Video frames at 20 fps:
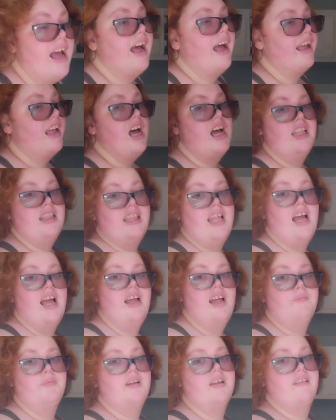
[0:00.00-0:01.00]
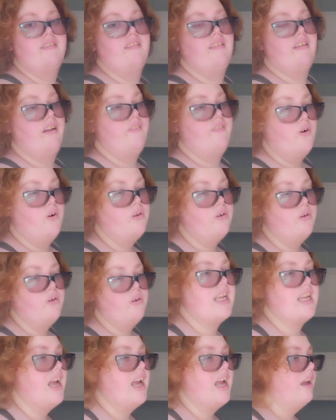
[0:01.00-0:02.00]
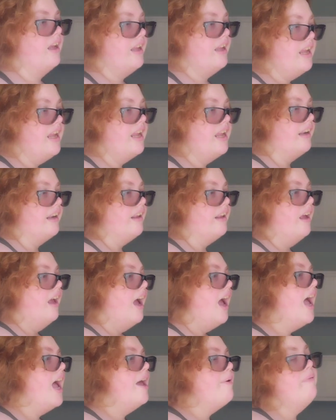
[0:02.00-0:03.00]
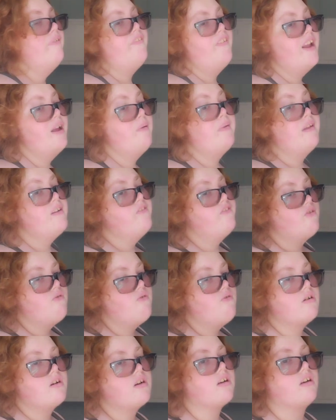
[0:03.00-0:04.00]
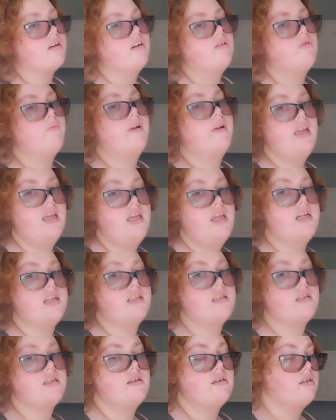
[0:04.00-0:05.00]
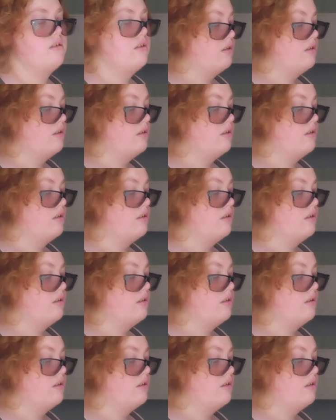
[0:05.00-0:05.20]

yeah, I got that because, of course, again, i have a family of four. We eat.